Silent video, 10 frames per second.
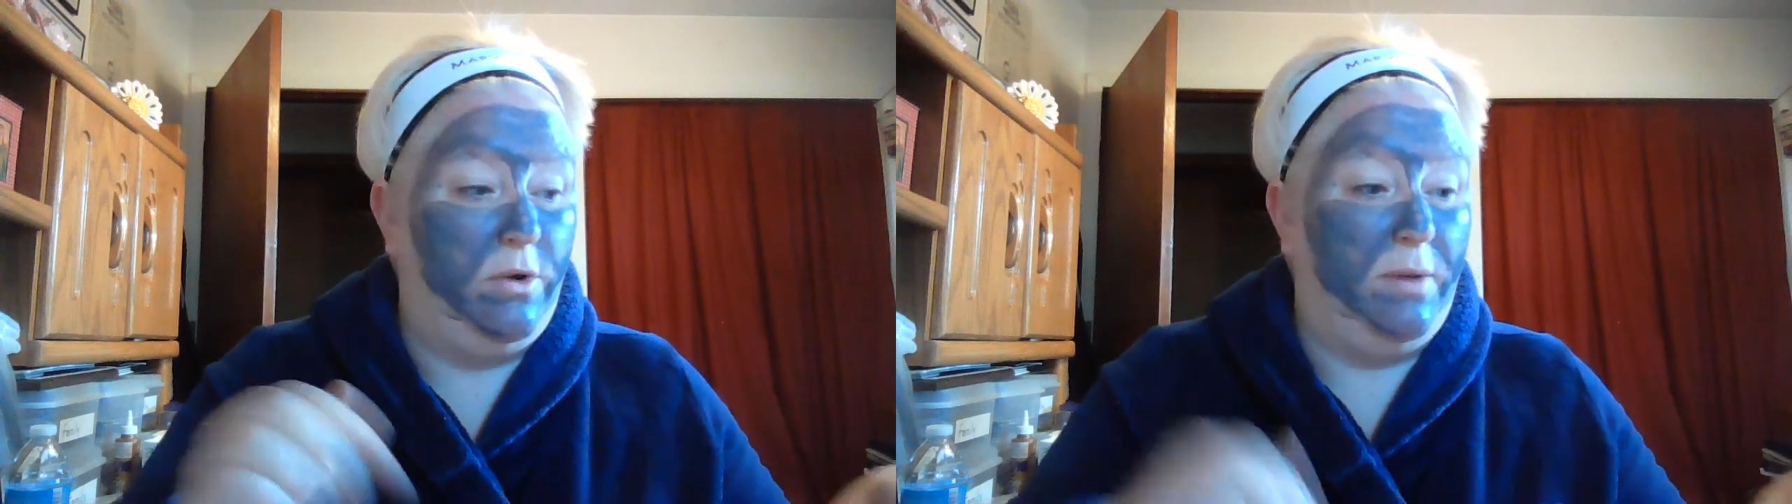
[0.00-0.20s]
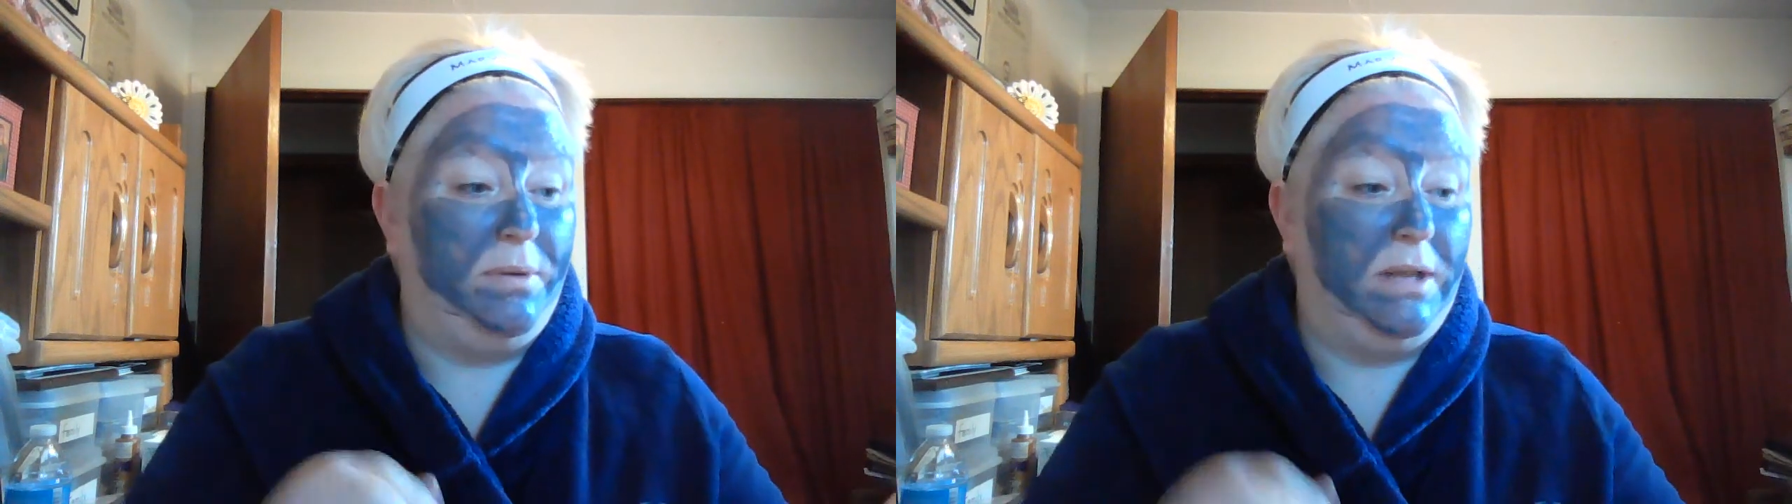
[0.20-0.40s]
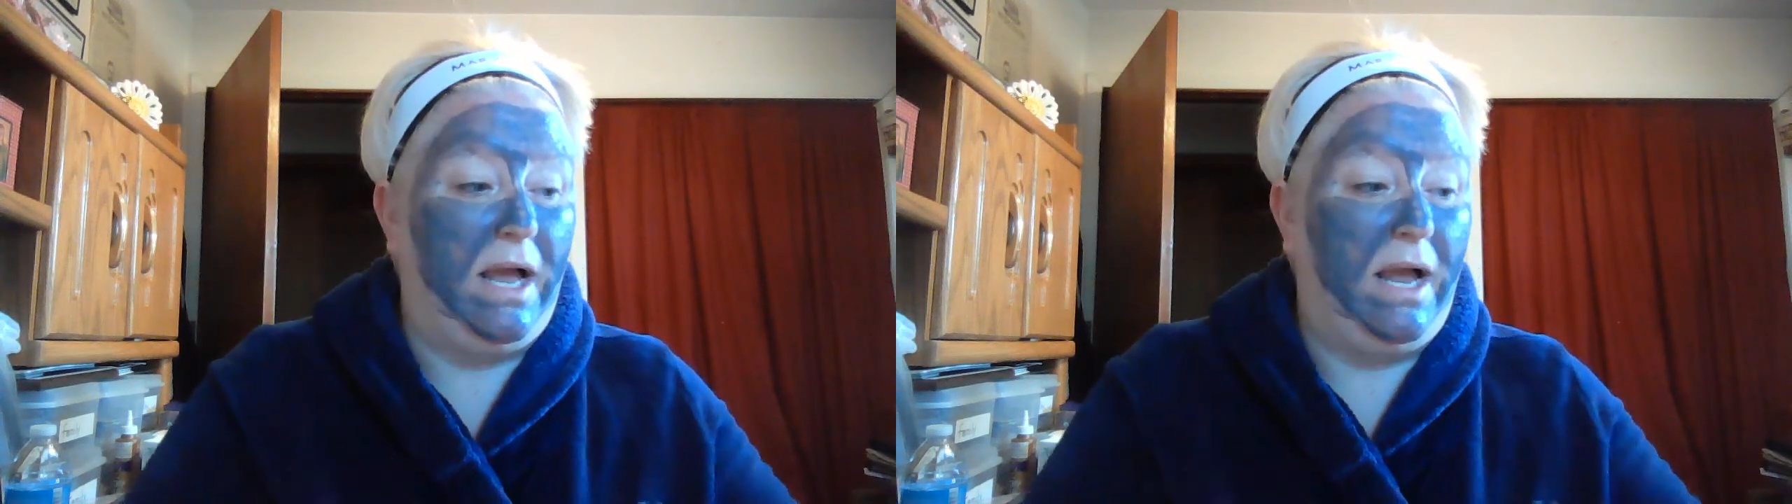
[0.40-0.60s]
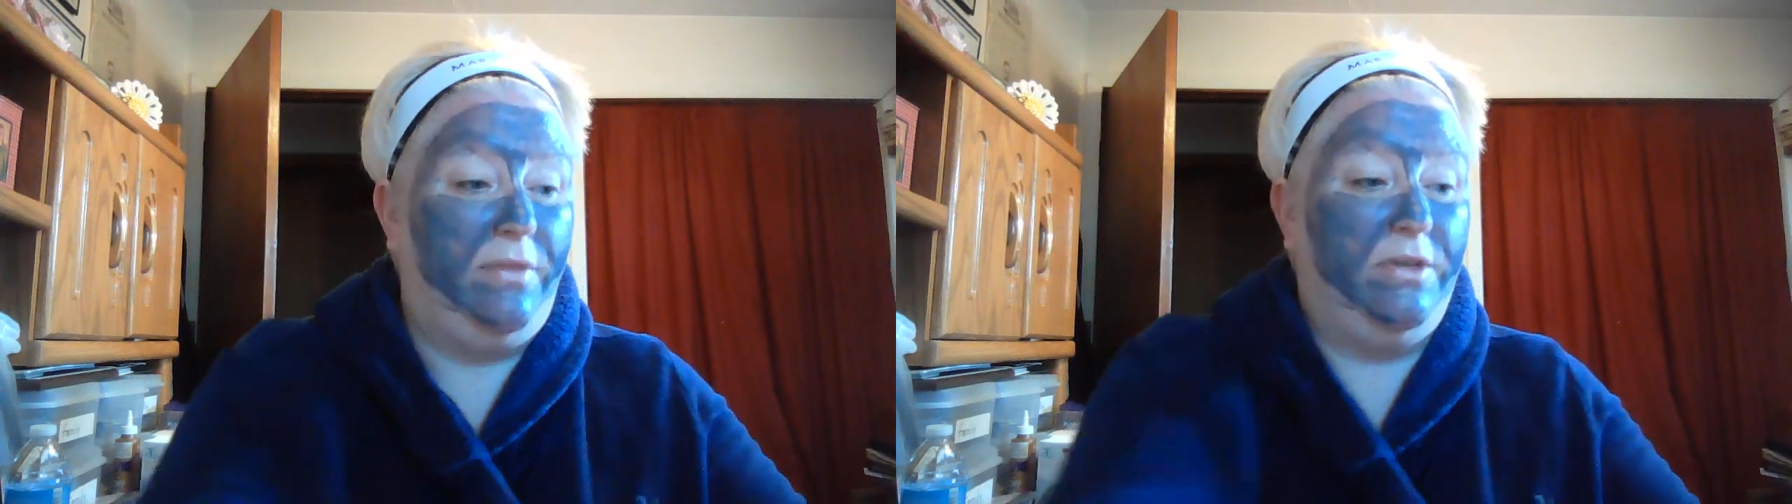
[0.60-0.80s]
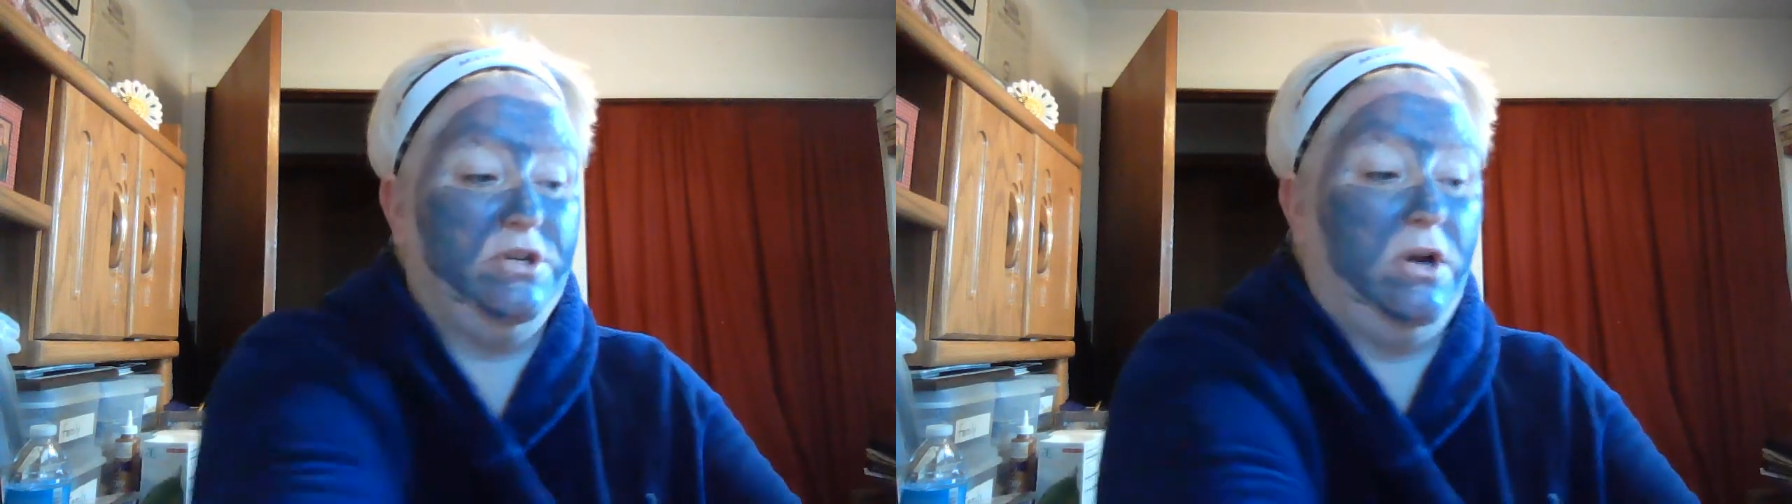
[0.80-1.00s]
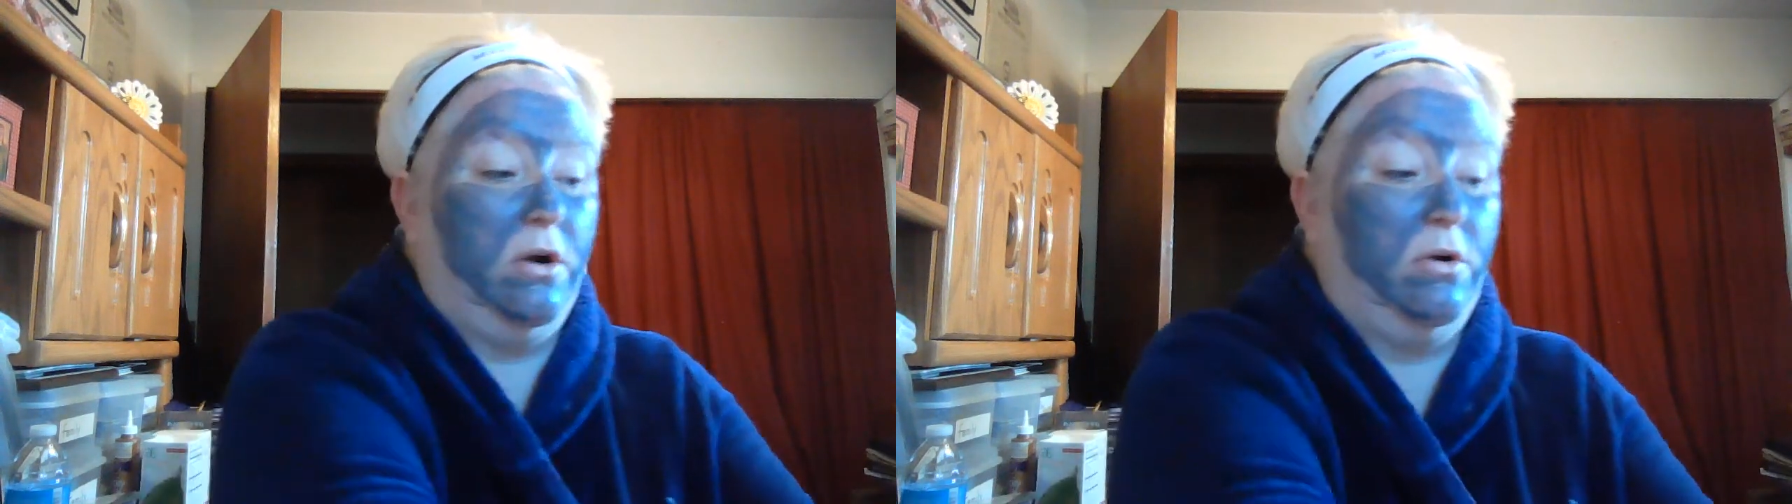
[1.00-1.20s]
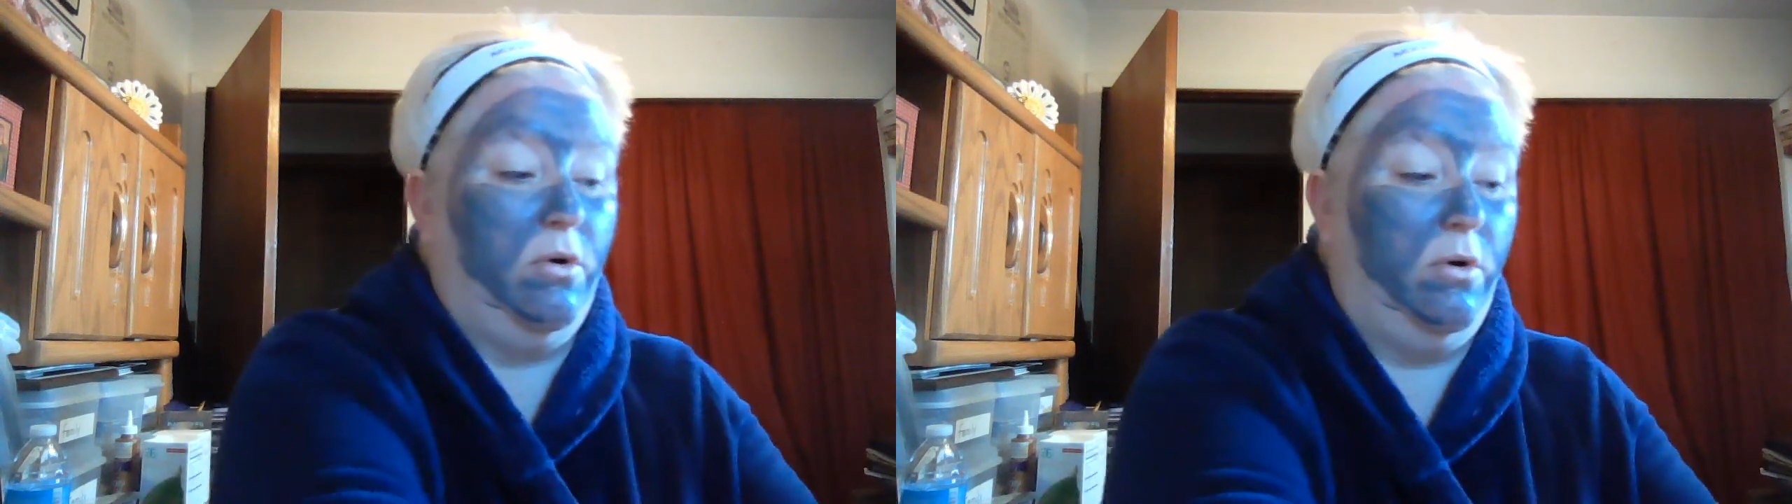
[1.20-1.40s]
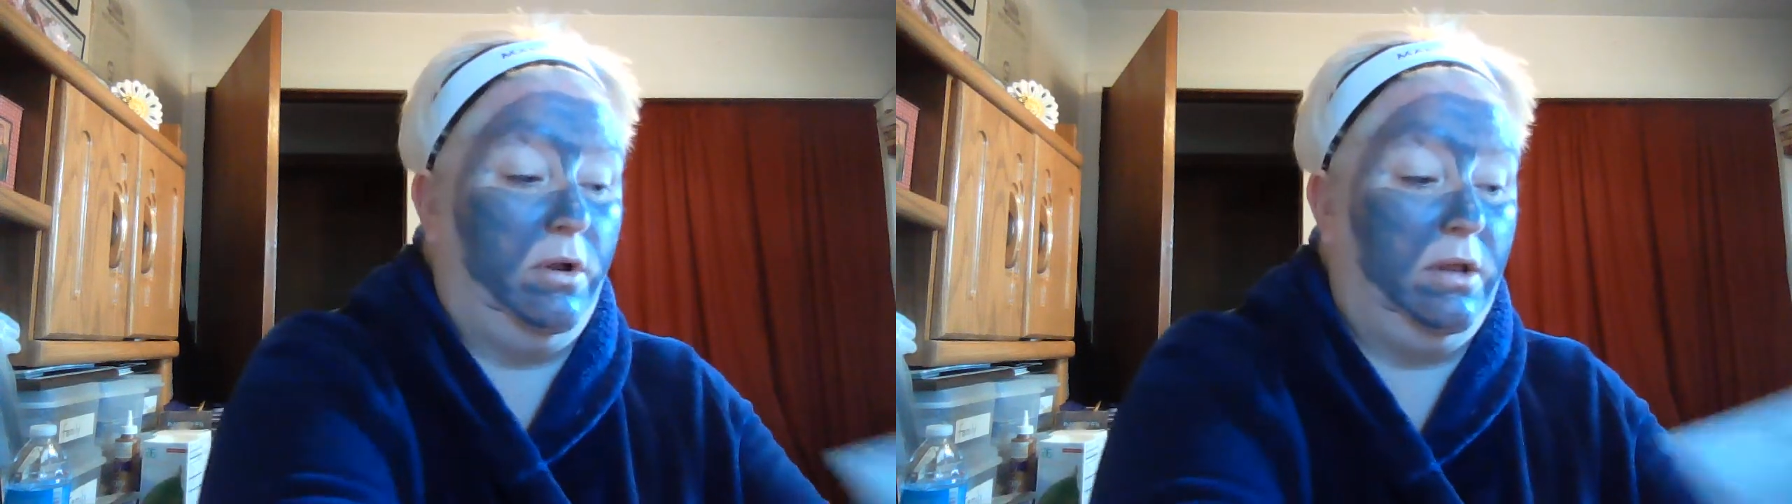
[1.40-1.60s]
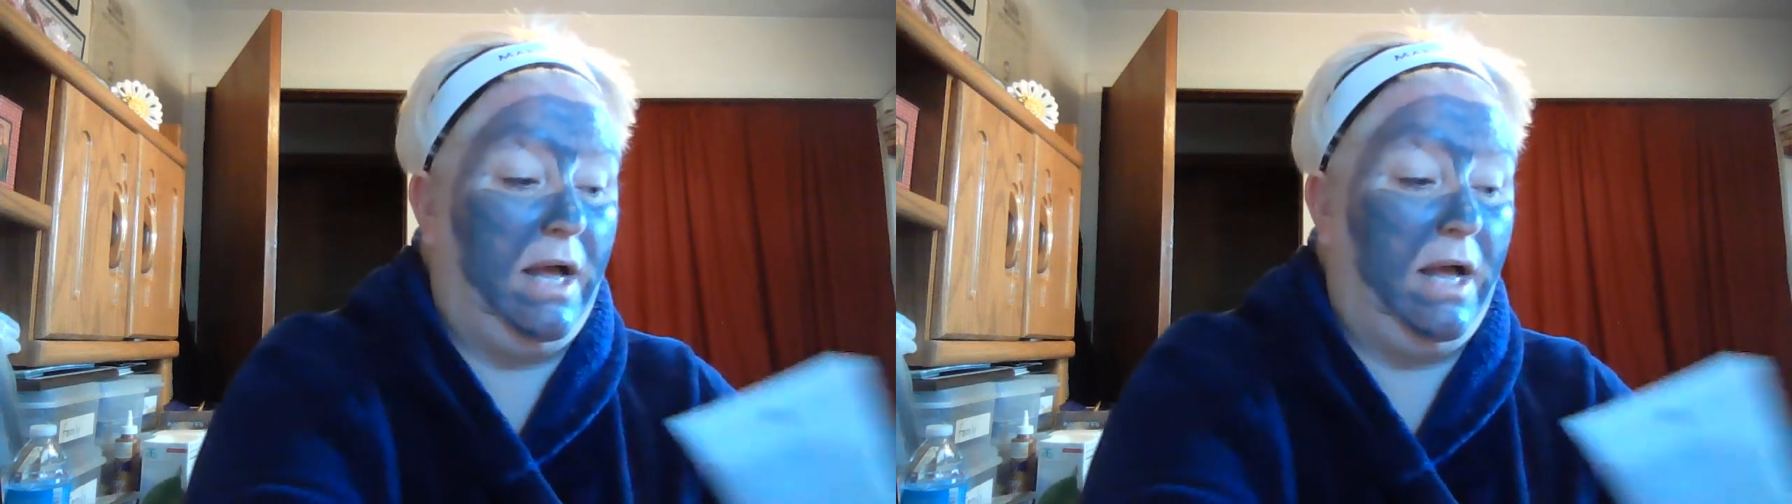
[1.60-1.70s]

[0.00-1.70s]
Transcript: apply the charcoal